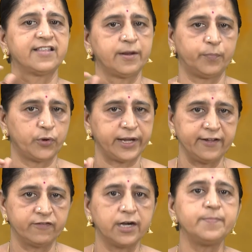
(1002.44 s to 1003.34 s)
the
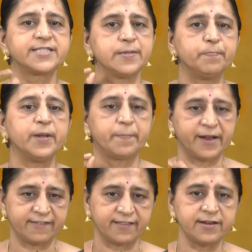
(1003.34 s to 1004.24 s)
reporting verb, simple
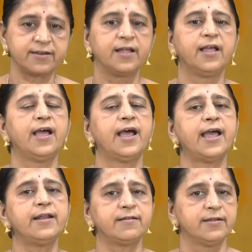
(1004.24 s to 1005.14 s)
present,
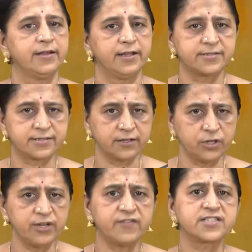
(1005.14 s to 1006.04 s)
and it's a
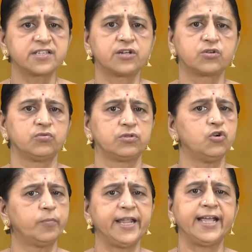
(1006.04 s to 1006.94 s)
universal truth.
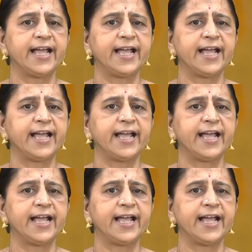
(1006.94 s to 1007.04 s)
Nobody